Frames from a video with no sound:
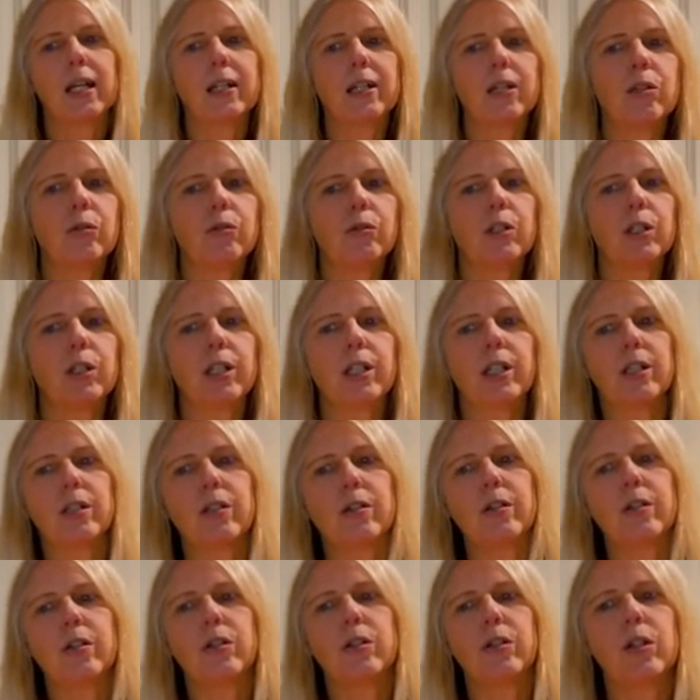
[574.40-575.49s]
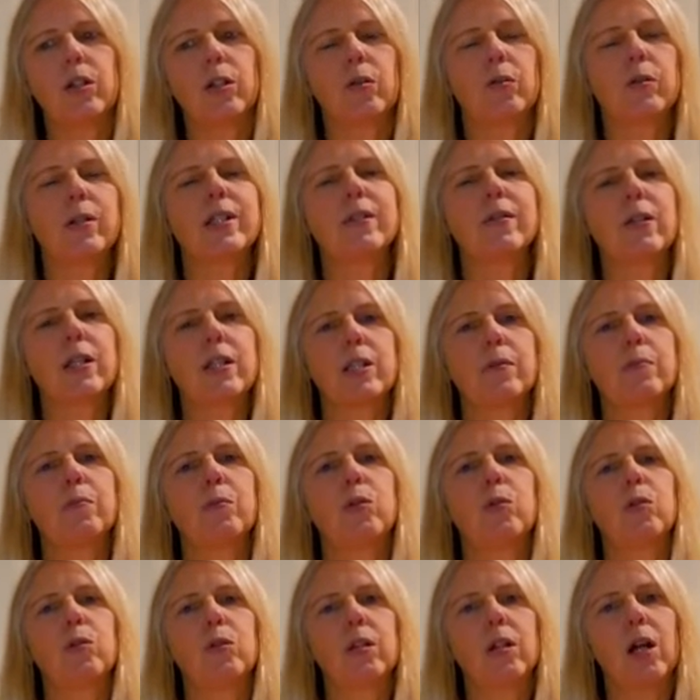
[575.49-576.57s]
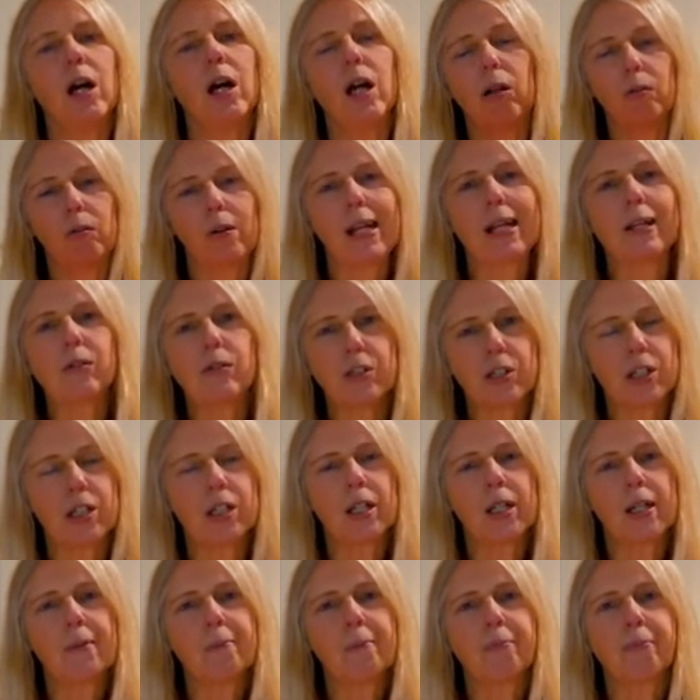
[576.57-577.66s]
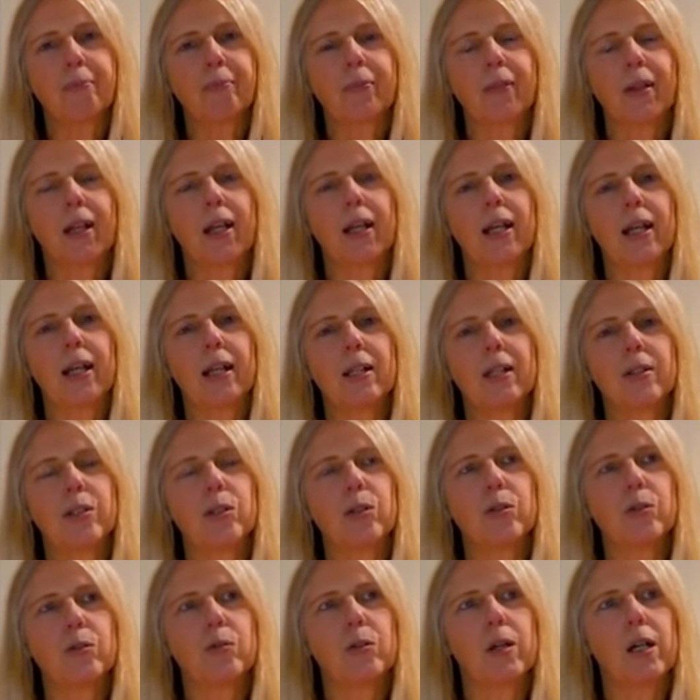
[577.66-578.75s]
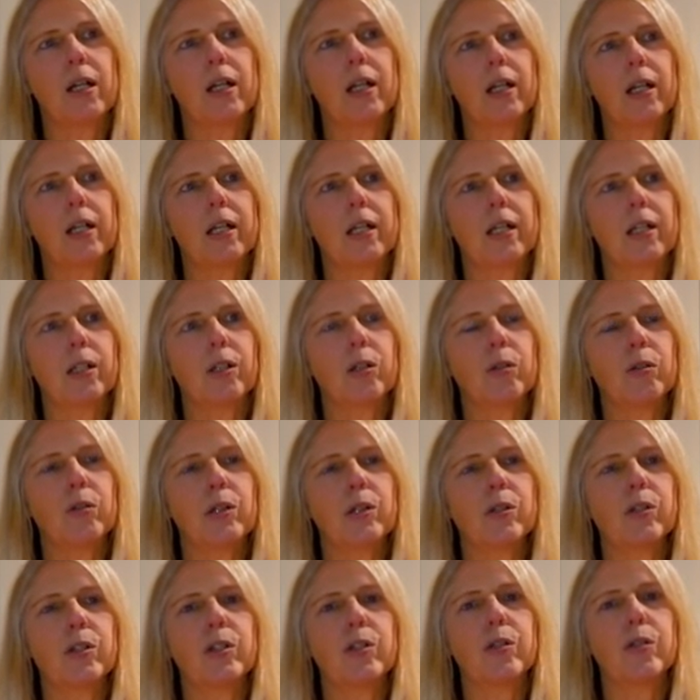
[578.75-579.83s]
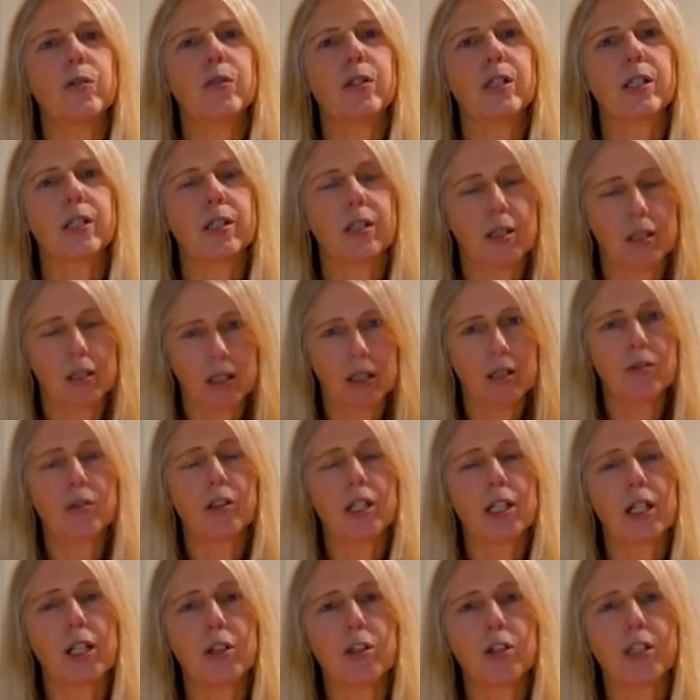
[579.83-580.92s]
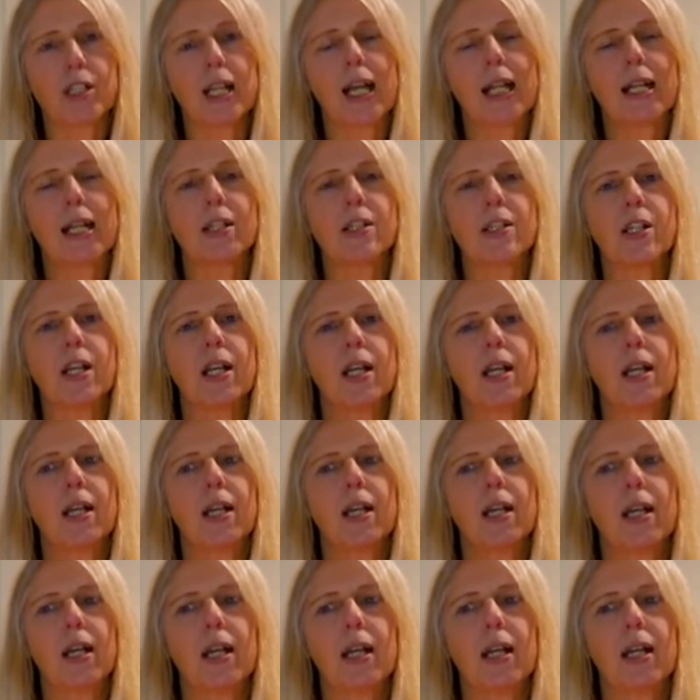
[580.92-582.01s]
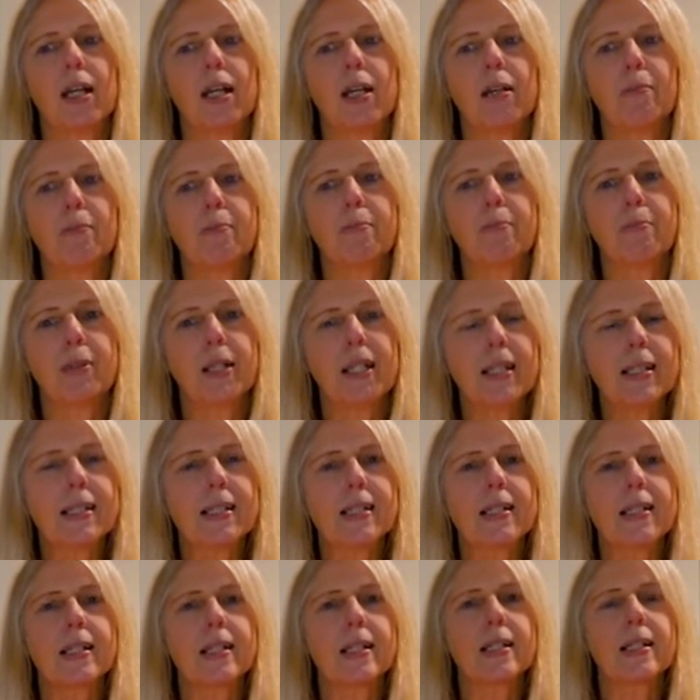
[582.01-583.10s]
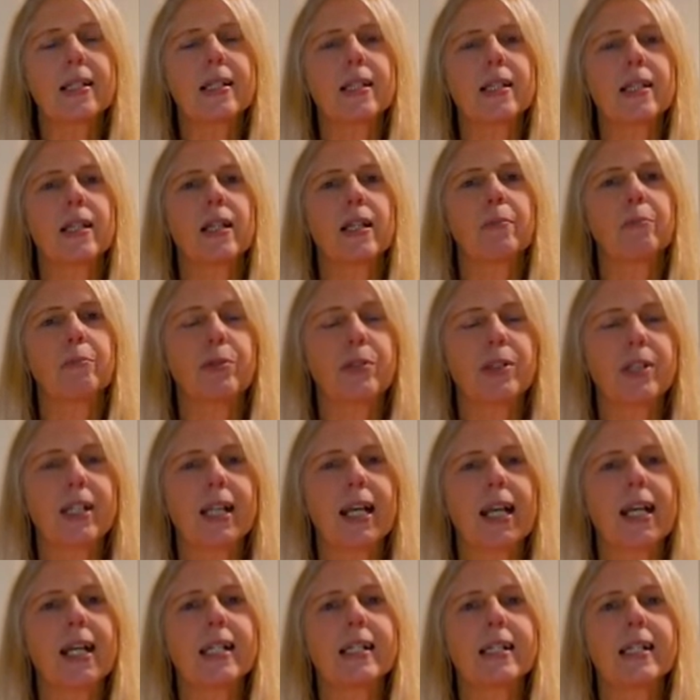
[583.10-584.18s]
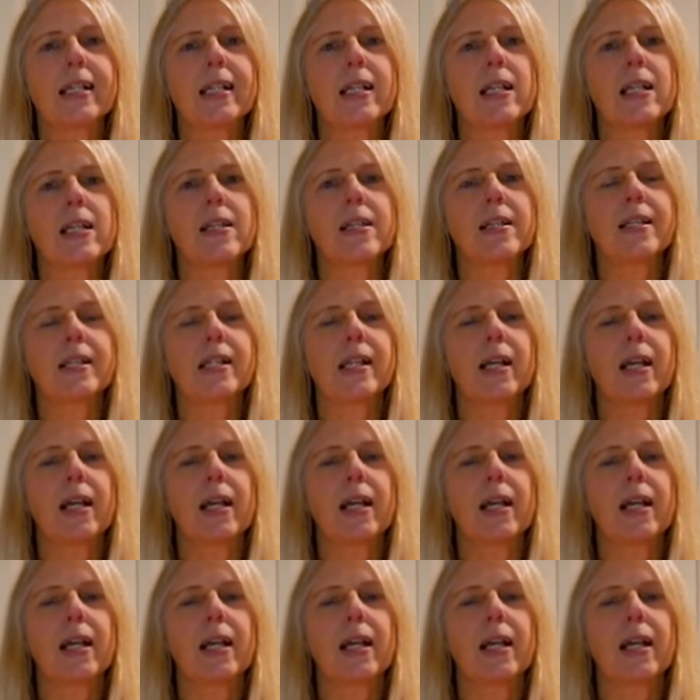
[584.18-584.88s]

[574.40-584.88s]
you can, it's a more all-rounder. So you can use it on your salads, pizzas, bruschettas,